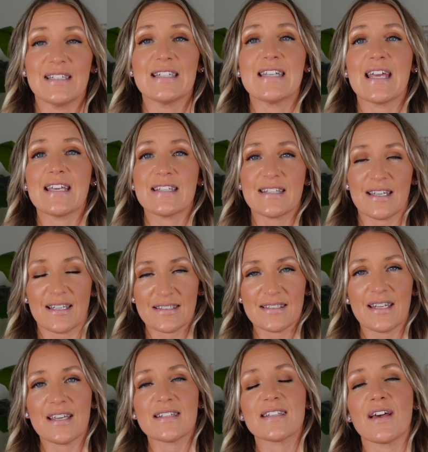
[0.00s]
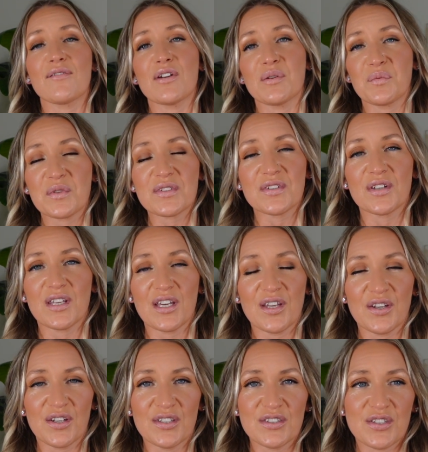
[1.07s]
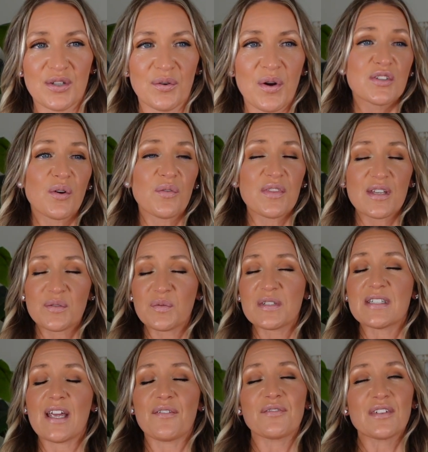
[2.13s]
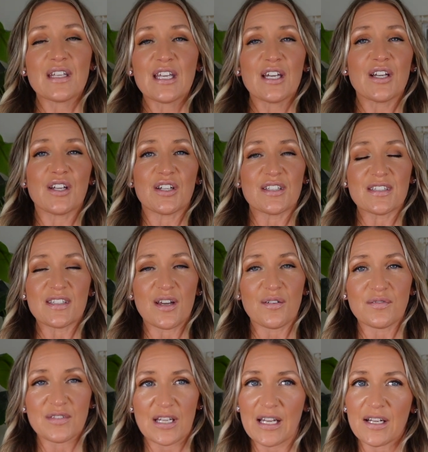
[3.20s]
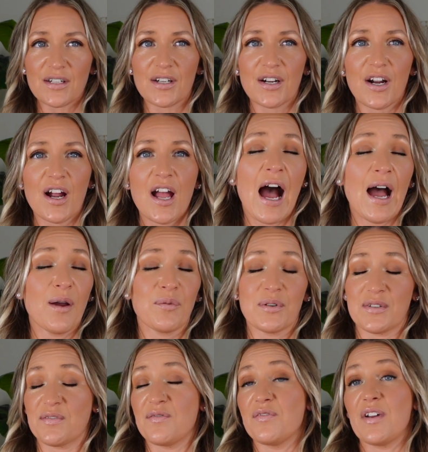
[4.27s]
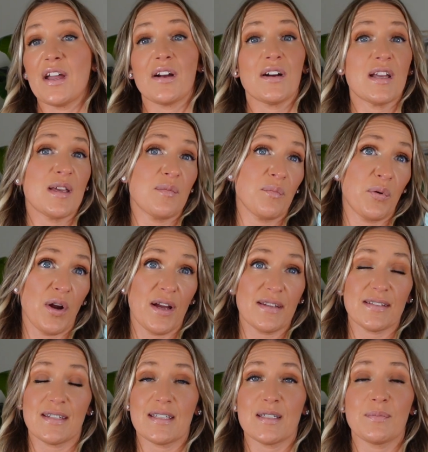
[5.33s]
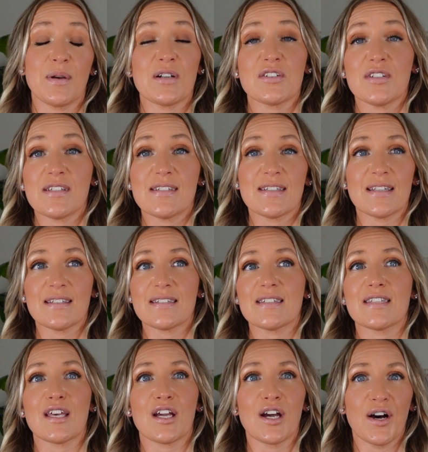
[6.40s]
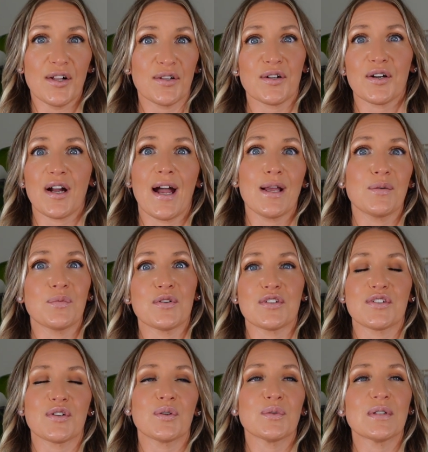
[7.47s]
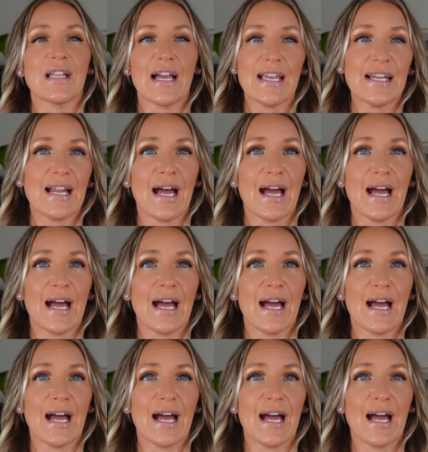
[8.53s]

day 6, day 7 was looking good too. So this was definitely a good self-tanner. I was very impressed, especially since the color guide was so light,